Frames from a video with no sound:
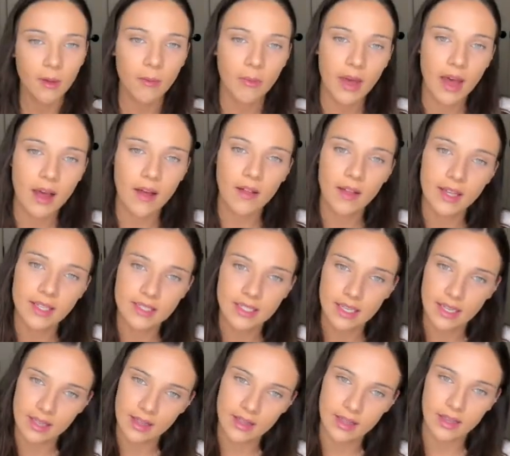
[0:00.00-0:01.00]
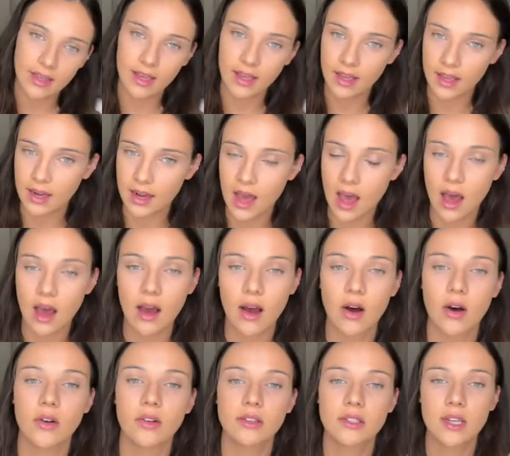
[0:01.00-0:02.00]
palette and then
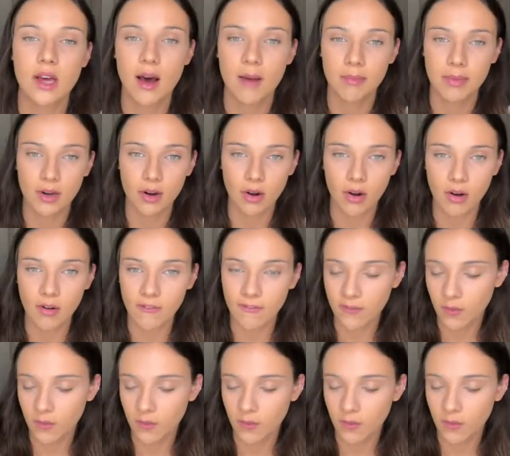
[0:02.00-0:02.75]
I'll top it off